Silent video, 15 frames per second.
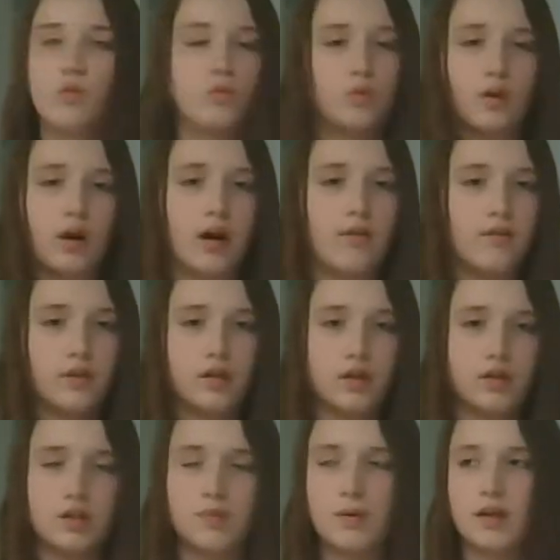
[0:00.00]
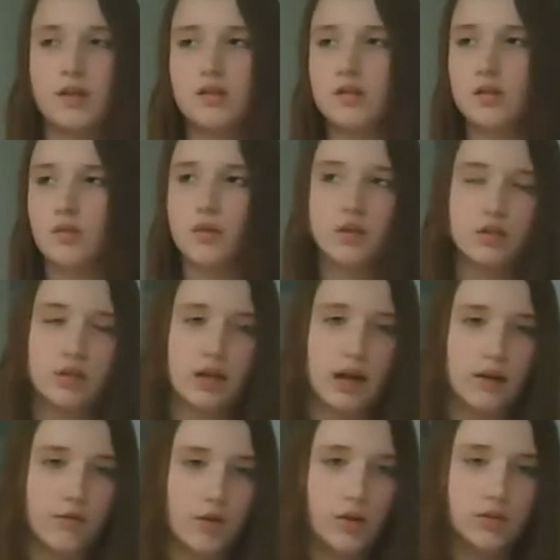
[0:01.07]
wherever, it depends on what
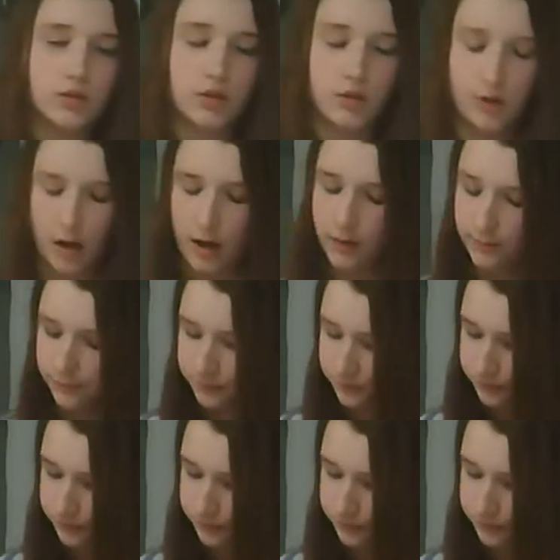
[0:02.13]
kind of halter you have.